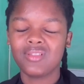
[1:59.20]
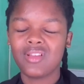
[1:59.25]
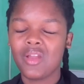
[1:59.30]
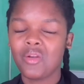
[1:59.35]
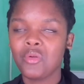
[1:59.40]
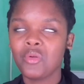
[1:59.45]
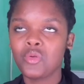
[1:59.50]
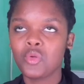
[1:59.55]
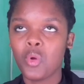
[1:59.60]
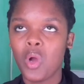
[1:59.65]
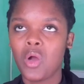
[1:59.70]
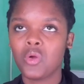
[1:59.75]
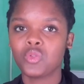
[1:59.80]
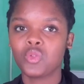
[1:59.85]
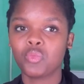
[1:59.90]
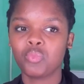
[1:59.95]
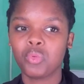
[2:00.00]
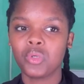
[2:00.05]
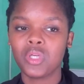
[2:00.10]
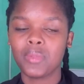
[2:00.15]
I don't know how
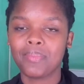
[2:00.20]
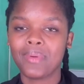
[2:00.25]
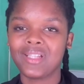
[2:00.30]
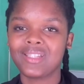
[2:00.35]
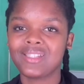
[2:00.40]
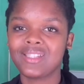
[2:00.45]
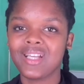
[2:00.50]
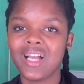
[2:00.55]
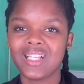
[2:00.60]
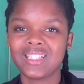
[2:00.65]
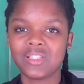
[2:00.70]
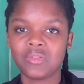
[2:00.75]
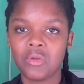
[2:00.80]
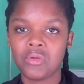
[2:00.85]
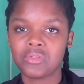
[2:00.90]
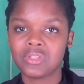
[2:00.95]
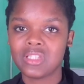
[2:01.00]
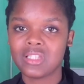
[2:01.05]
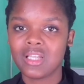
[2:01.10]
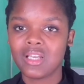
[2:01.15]
to put it, but singa
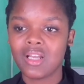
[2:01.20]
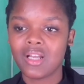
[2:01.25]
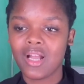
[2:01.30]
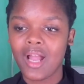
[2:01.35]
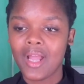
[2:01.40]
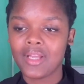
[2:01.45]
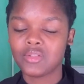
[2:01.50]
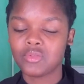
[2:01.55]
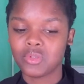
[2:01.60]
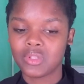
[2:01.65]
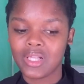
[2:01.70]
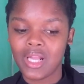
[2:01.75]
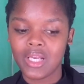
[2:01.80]
tell Usatana, guys,